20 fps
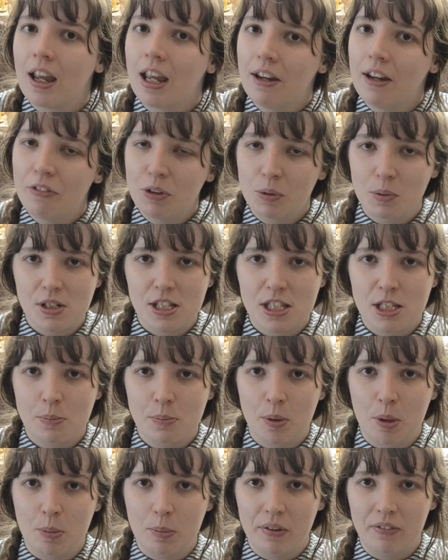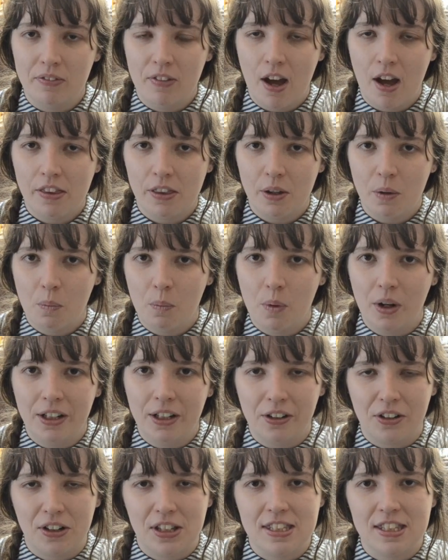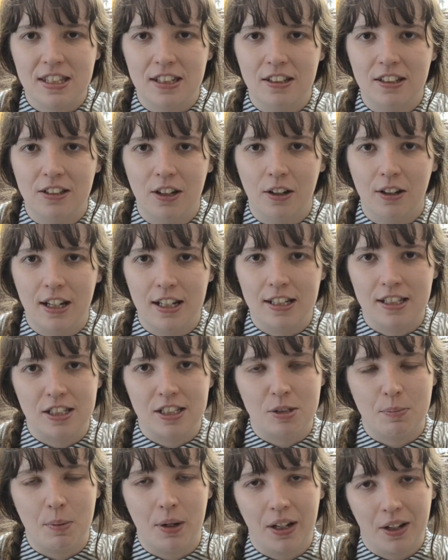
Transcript: If you want to support me further, why not consider donating to my